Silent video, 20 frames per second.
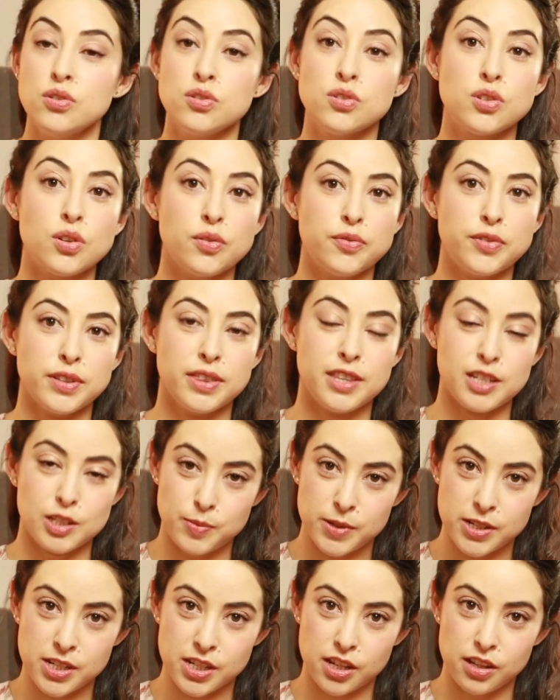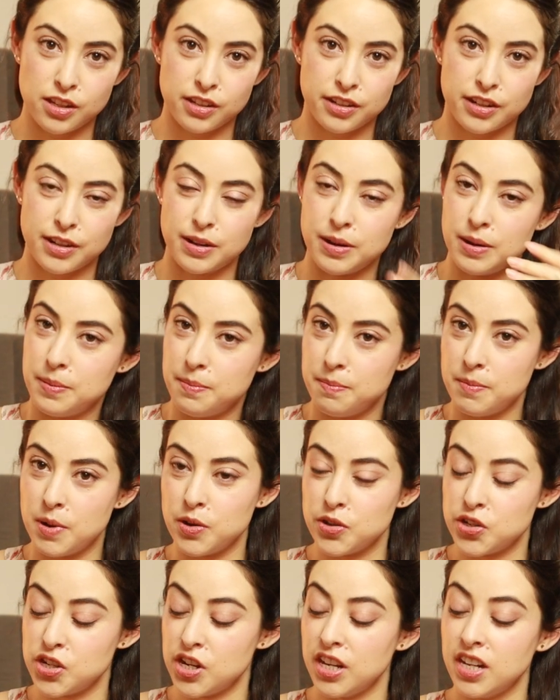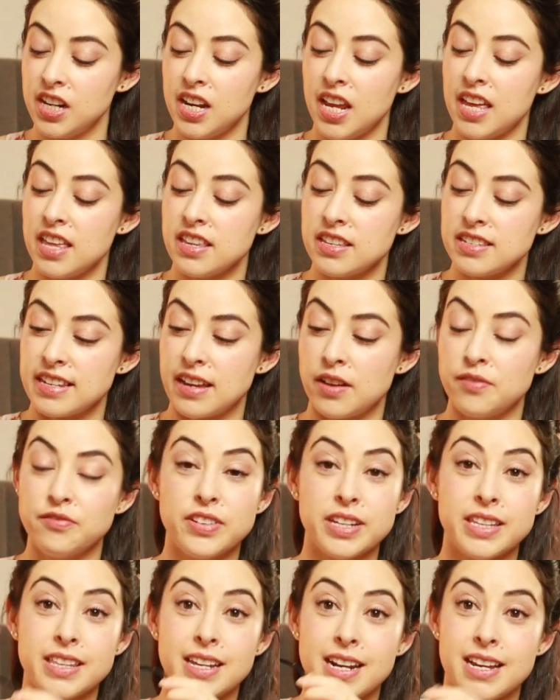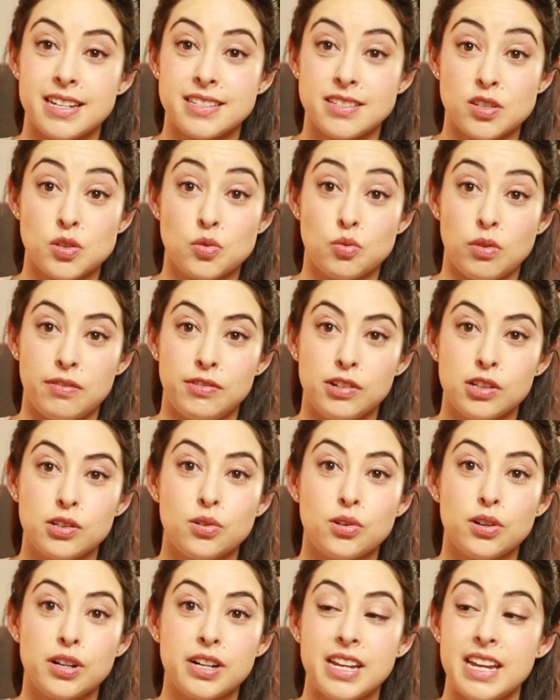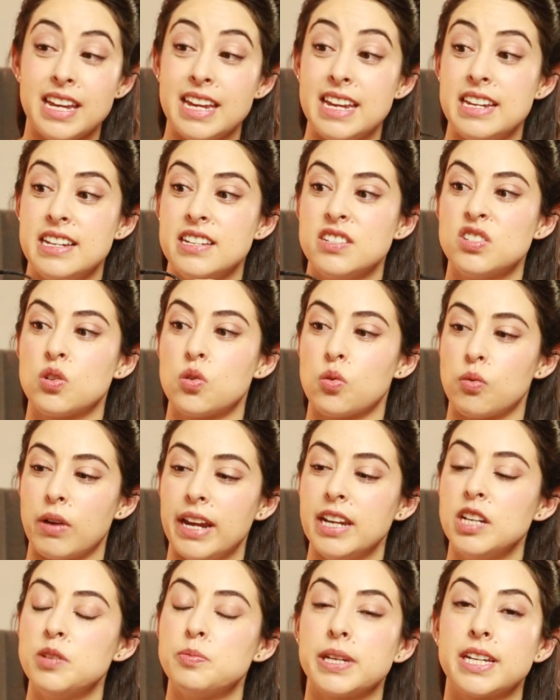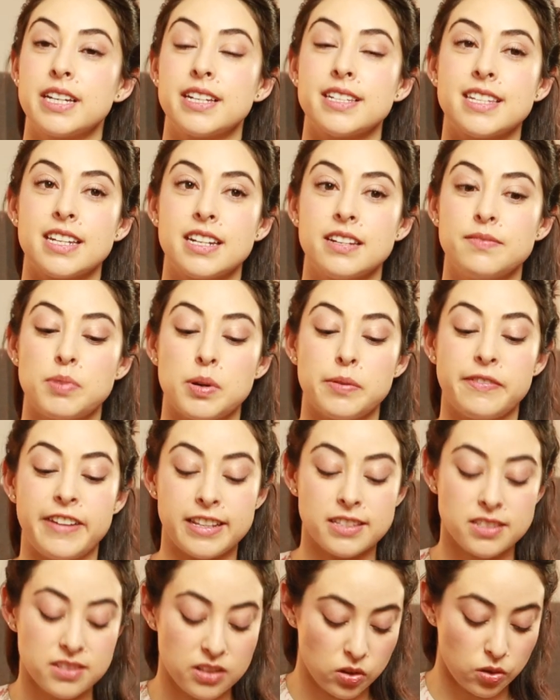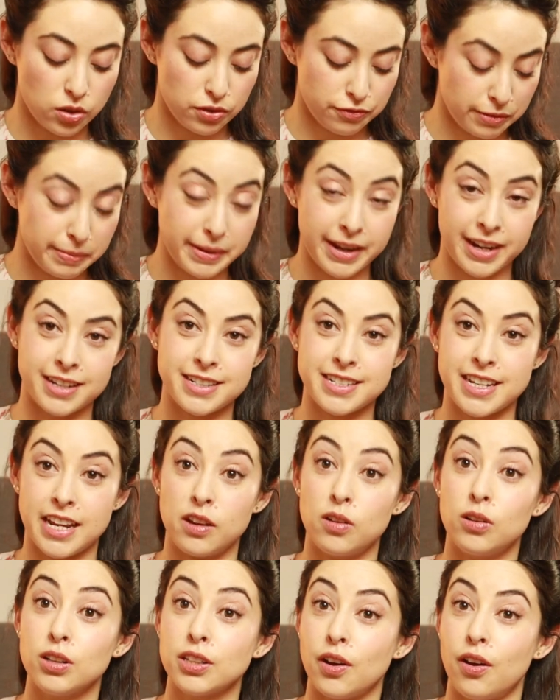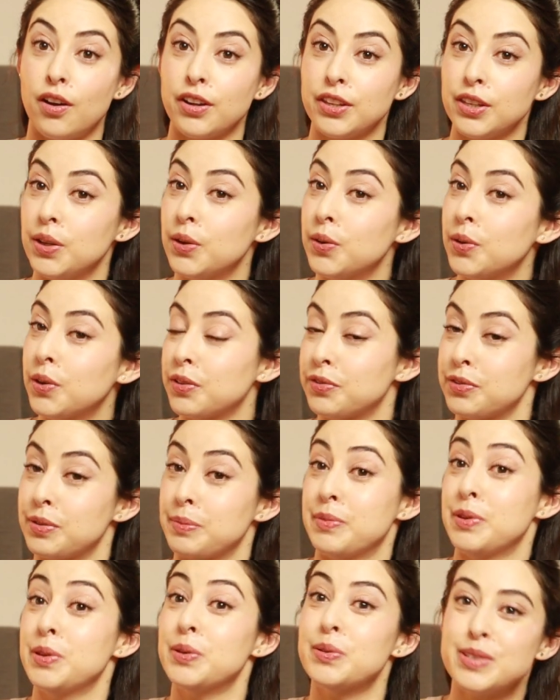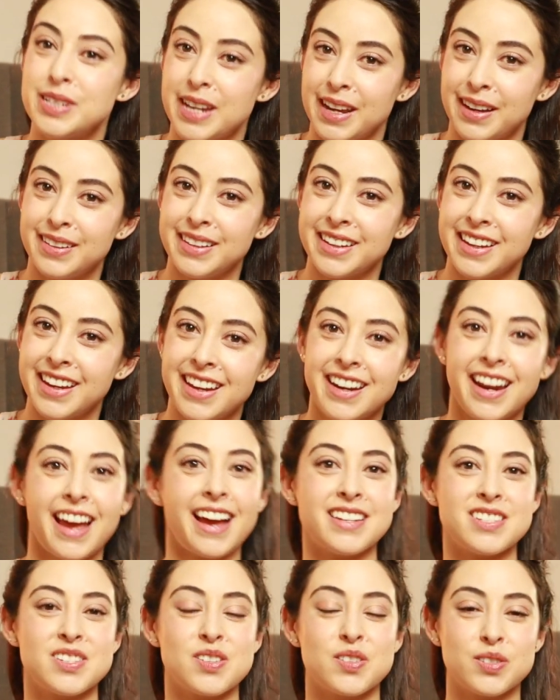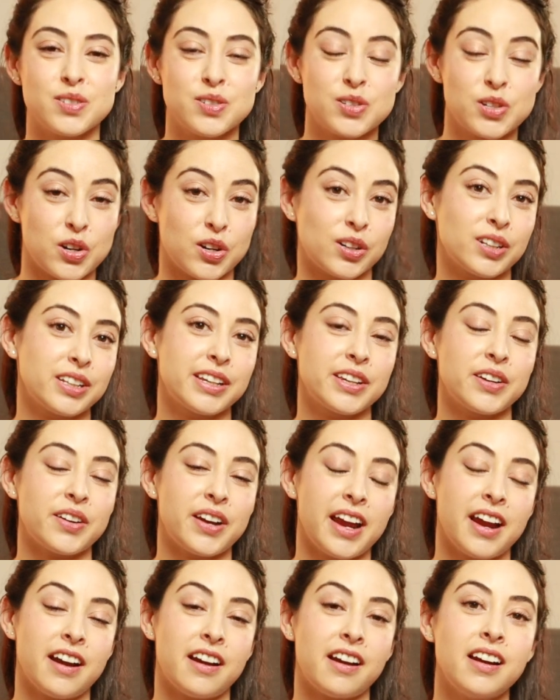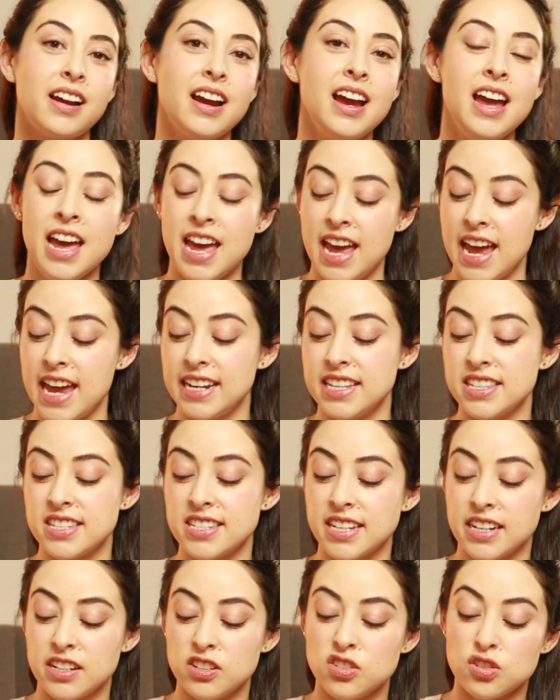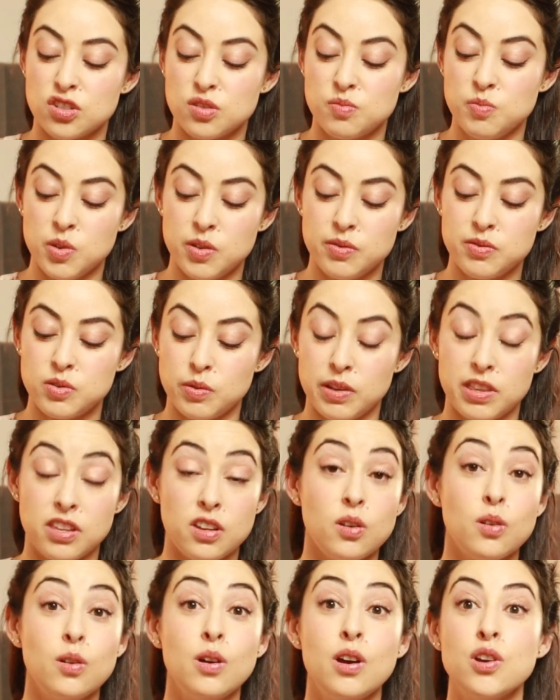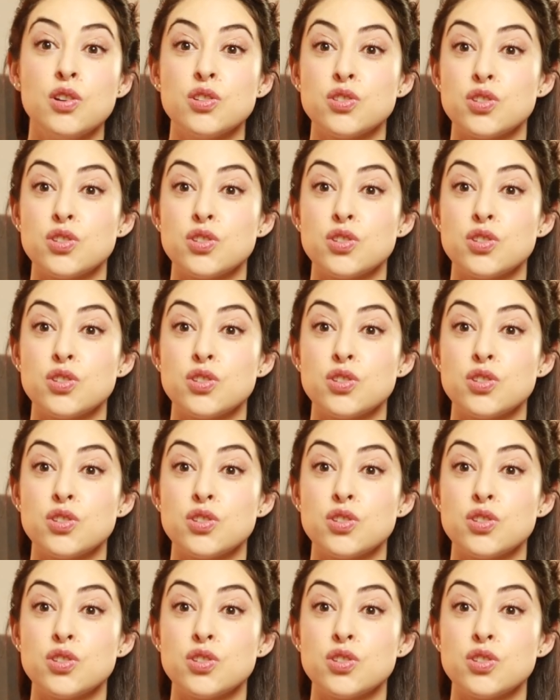So for this particular motion, something that has a swivel cord is great because it prevents the cord from getting tangled on you or from you tangling it as you're curling your hair and instead it just moves with you.